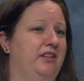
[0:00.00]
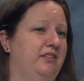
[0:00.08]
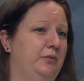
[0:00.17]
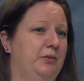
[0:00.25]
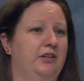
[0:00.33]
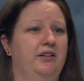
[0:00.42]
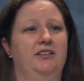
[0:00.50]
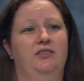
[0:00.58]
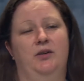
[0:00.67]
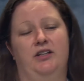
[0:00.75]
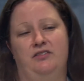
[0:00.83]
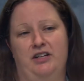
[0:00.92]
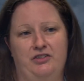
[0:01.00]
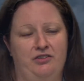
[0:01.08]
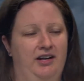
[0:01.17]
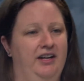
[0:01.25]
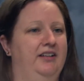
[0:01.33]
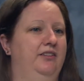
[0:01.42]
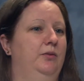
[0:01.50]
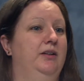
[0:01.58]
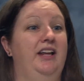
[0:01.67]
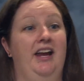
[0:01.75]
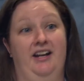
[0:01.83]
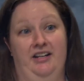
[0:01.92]
doesn't work, what have I tried,
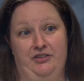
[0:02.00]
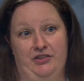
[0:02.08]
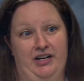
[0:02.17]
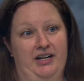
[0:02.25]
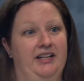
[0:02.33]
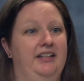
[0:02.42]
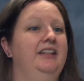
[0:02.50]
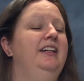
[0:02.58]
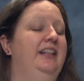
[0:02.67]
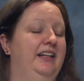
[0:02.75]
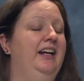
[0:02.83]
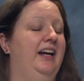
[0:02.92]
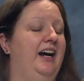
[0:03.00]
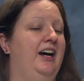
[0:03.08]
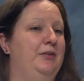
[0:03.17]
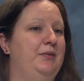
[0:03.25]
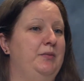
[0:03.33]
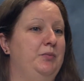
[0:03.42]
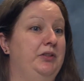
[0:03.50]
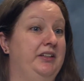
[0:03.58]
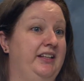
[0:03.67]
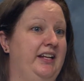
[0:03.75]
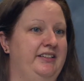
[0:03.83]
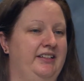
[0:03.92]
what can I try, and
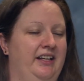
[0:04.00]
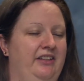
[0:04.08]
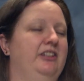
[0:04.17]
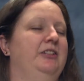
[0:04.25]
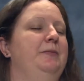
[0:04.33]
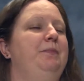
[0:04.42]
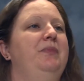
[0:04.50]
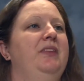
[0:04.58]
pulling that together.